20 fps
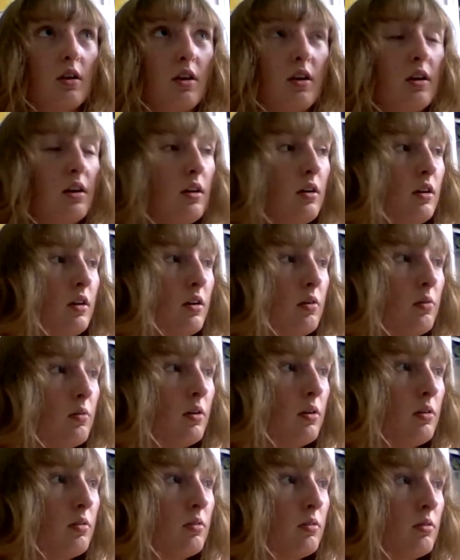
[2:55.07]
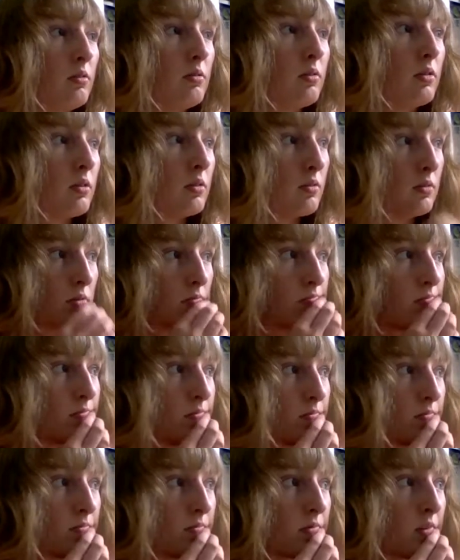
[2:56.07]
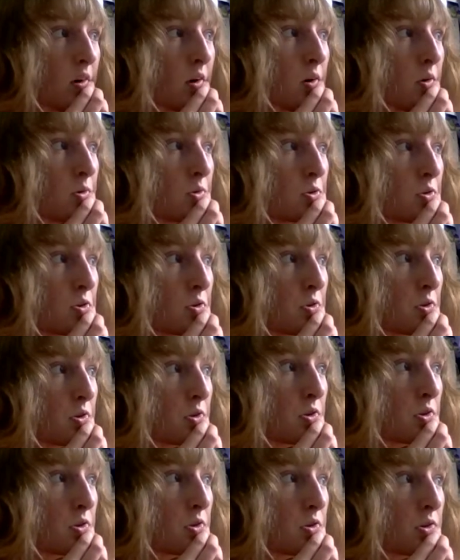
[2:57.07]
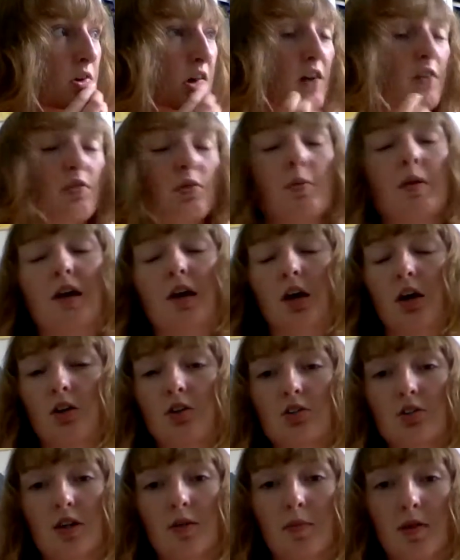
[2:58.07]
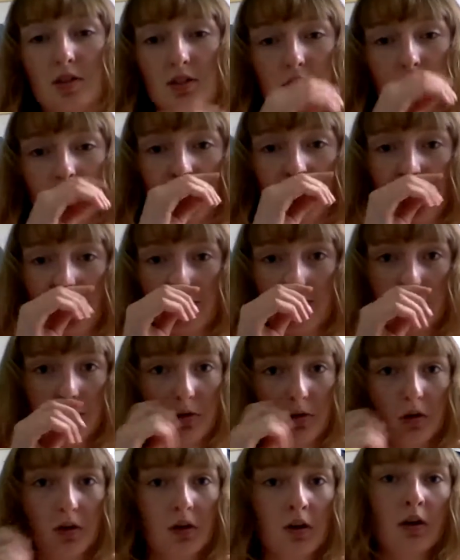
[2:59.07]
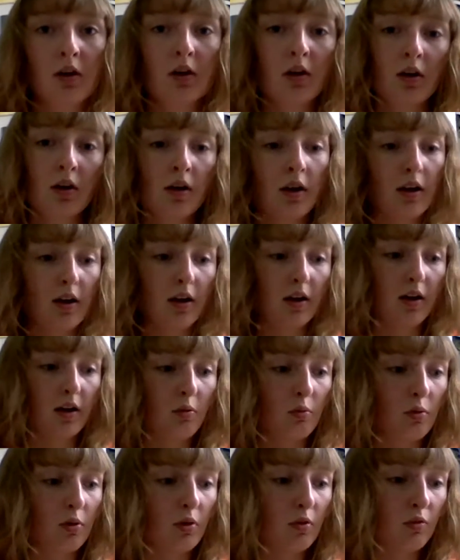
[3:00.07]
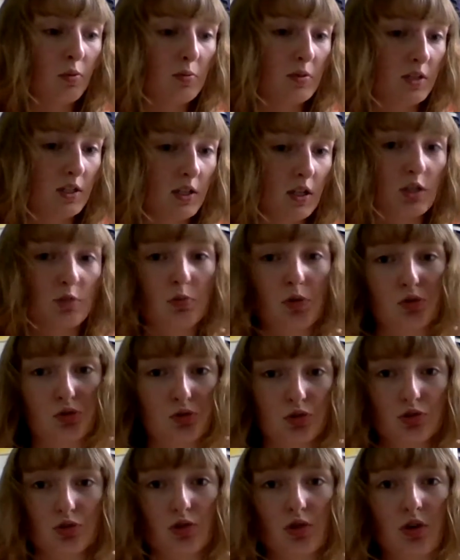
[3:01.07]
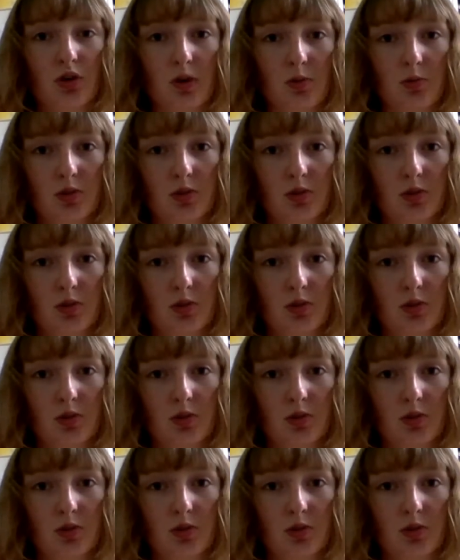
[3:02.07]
He wrote? No. Oh, shoot. Whatever the main character's name has, the Rave sword, and one of them is the explosion sword, and I